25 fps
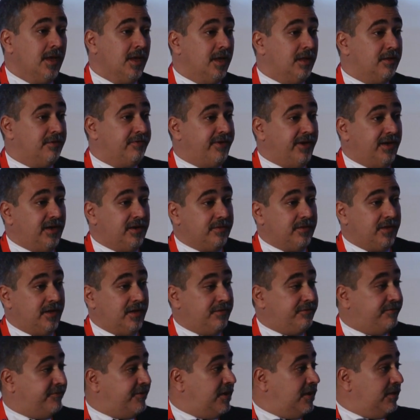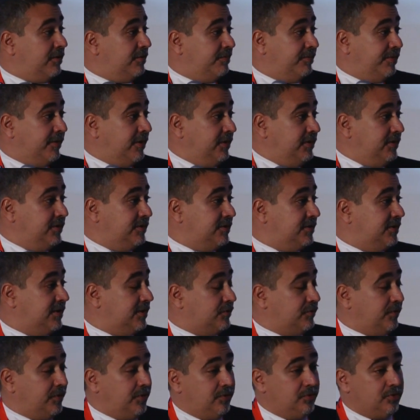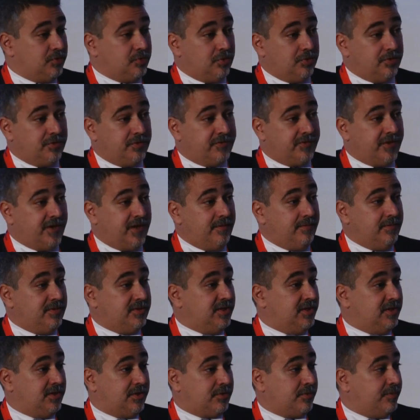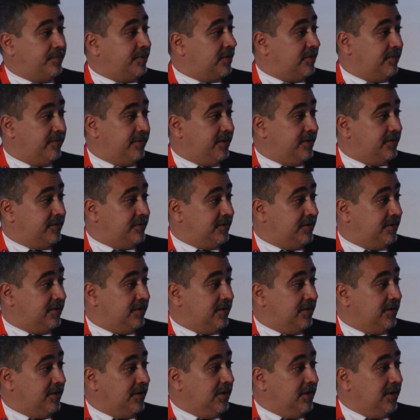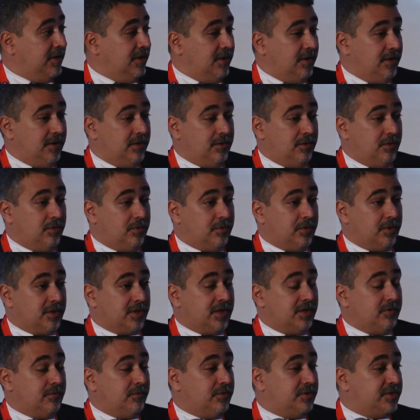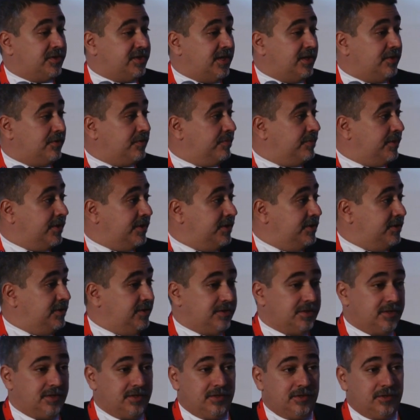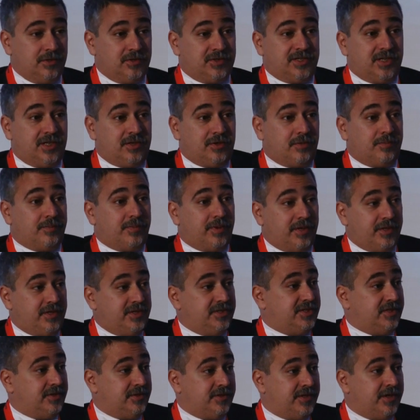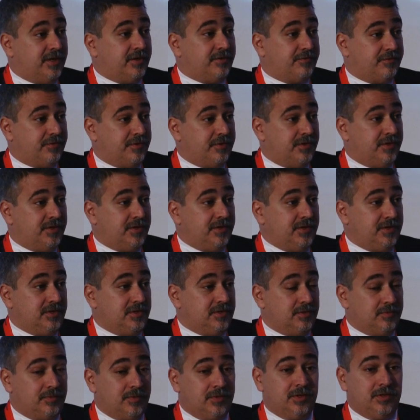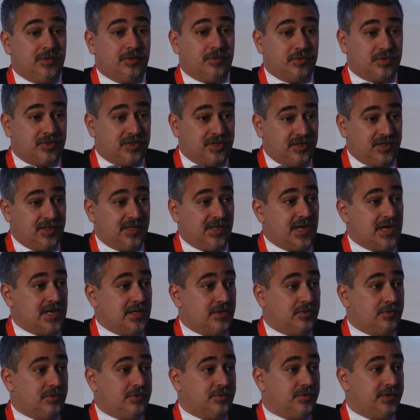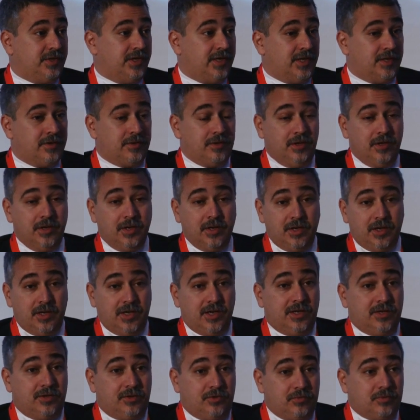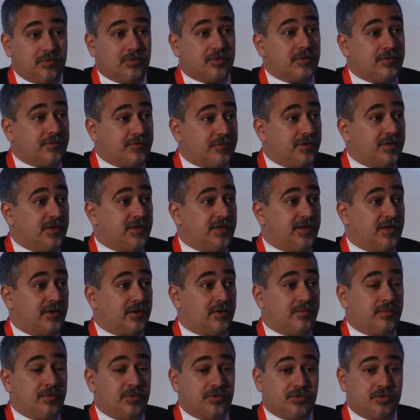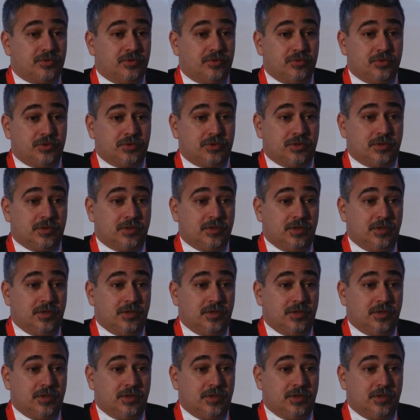And final point that we use all the time is interoperability. You know, working with the standard bodies. Standard bodies are there for this. We need to sit down all together and to work for interoperable solutions.